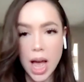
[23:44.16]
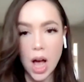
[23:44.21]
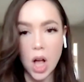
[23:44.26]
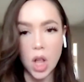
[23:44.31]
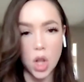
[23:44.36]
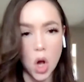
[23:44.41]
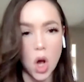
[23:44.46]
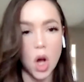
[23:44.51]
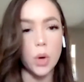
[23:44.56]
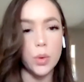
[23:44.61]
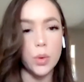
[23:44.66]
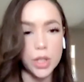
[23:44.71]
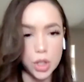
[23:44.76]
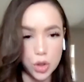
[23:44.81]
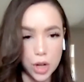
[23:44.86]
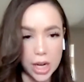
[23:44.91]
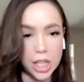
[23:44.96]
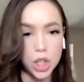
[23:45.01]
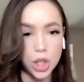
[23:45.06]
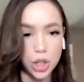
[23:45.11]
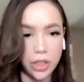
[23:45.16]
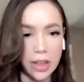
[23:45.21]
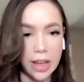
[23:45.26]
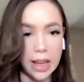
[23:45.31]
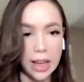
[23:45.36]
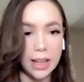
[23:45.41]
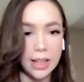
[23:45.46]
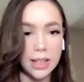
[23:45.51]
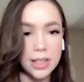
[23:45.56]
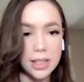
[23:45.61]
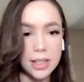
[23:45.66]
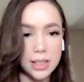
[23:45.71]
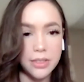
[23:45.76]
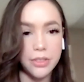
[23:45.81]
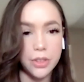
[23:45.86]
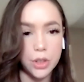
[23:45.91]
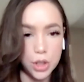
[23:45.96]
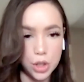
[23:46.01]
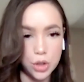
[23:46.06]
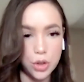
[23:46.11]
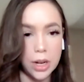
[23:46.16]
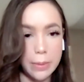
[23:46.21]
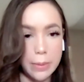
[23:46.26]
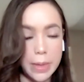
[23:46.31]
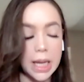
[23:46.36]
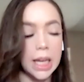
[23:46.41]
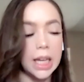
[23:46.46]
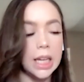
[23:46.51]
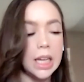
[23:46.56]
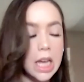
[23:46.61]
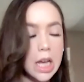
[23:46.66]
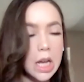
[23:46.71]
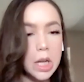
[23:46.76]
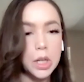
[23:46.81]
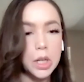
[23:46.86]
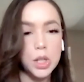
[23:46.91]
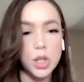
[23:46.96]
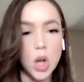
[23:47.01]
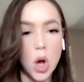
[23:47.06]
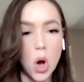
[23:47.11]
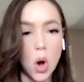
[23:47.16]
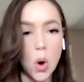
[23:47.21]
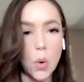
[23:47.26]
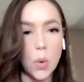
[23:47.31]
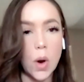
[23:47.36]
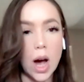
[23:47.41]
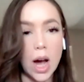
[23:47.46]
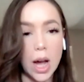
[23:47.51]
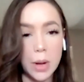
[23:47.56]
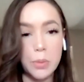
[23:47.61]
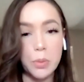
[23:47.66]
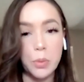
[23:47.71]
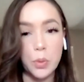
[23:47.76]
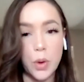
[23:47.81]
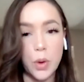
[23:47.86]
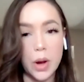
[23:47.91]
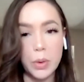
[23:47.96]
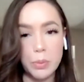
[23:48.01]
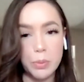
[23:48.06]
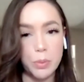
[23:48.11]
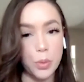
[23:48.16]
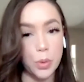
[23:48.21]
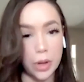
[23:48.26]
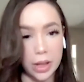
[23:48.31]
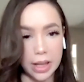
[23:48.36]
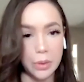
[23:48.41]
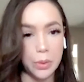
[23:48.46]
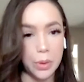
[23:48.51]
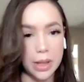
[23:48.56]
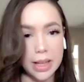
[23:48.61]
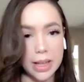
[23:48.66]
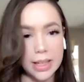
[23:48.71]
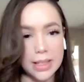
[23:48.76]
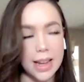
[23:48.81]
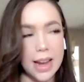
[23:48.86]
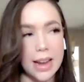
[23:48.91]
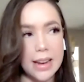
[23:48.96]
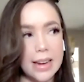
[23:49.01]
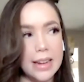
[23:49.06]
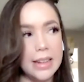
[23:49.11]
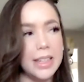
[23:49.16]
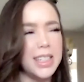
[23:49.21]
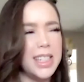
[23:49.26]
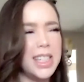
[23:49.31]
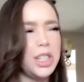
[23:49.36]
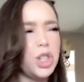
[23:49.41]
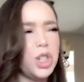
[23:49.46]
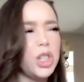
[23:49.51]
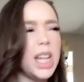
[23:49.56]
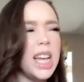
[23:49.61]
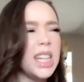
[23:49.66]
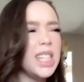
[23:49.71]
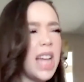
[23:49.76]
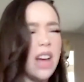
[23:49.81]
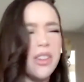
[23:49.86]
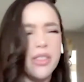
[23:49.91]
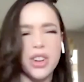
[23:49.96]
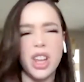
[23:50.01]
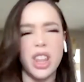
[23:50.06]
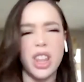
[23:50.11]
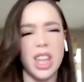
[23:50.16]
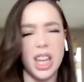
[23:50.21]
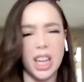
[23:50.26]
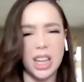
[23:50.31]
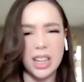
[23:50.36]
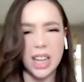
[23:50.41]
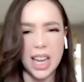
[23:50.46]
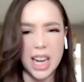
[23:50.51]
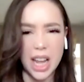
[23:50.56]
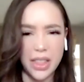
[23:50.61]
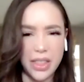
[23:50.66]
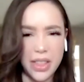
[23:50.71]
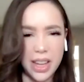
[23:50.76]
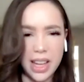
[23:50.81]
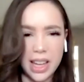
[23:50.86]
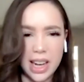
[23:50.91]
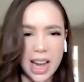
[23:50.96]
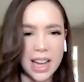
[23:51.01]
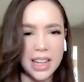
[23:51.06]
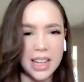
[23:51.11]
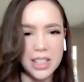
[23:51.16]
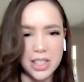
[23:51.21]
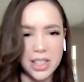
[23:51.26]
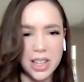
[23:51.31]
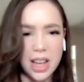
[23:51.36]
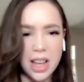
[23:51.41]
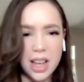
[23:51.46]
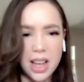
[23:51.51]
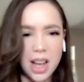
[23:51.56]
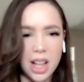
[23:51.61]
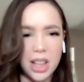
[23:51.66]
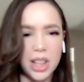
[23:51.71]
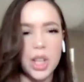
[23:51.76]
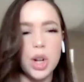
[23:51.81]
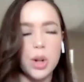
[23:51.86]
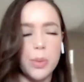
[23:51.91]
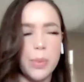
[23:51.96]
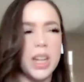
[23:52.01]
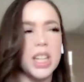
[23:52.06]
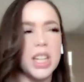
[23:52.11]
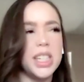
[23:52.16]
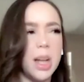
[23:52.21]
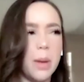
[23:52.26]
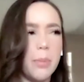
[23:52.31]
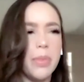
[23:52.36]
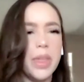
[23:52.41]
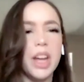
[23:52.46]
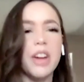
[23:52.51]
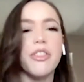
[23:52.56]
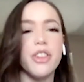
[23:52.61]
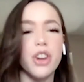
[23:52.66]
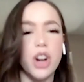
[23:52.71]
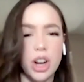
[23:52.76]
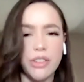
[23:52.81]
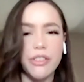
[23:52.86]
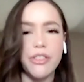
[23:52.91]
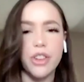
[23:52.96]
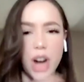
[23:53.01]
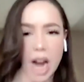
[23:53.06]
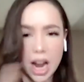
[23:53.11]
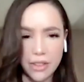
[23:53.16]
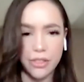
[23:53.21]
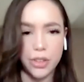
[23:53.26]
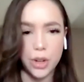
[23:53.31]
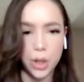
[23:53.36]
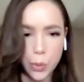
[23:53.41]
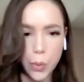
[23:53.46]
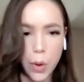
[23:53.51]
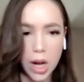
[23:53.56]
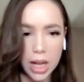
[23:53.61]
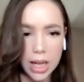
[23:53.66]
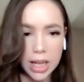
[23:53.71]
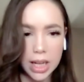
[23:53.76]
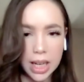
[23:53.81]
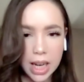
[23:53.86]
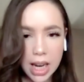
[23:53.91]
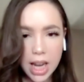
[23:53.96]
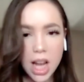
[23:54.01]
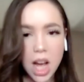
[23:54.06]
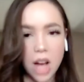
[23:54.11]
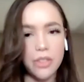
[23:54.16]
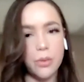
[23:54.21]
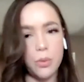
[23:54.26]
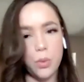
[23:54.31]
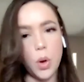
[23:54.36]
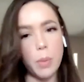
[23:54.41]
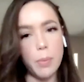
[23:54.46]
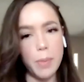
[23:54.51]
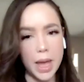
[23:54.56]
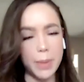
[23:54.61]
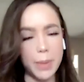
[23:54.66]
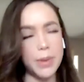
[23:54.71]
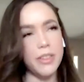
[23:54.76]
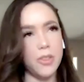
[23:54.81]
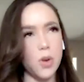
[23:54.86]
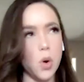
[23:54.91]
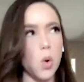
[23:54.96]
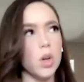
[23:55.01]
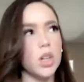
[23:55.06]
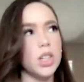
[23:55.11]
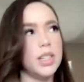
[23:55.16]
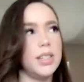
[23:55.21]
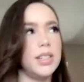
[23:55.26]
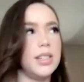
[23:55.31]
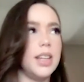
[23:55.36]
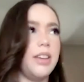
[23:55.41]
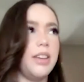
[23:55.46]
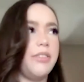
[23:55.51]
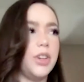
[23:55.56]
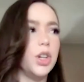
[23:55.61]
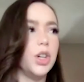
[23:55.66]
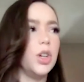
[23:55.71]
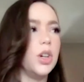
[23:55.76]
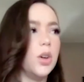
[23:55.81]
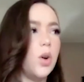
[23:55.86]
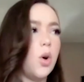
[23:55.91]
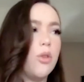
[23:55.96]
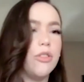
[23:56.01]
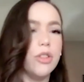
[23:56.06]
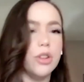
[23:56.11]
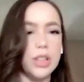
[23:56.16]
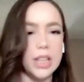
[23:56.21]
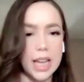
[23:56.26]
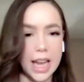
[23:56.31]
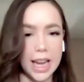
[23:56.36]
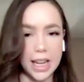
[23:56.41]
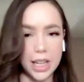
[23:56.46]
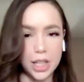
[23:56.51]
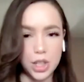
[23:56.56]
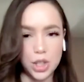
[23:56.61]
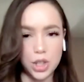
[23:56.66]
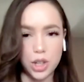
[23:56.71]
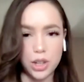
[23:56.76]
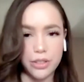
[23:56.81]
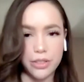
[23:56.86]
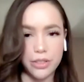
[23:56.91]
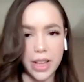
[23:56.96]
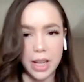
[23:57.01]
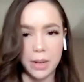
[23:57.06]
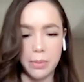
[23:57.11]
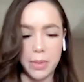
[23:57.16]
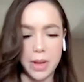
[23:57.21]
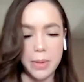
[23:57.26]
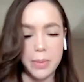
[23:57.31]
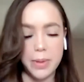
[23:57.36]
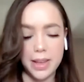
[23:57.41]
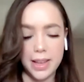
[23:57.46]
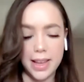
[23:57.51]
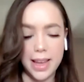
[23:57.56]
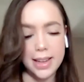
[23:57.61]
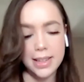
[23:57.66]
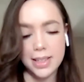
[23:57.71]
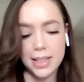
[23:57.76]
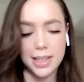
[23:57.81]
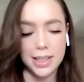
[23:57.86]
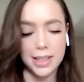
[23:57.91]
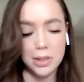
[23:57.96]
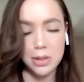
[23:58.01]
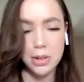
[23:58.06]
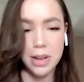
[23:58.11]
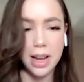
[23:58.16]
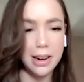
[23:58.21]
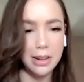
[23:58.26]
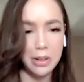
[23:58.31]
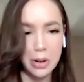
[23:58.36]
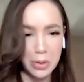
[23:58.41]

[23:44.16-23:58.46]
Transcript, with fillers: along with Stranger Things for streaming. So I'm I'm really, really excited because it just has everything. And I think it has a little bit of something for, for everyone. Uh, well, maybe, of course, if you're over the age of like maybe eighteen or I don't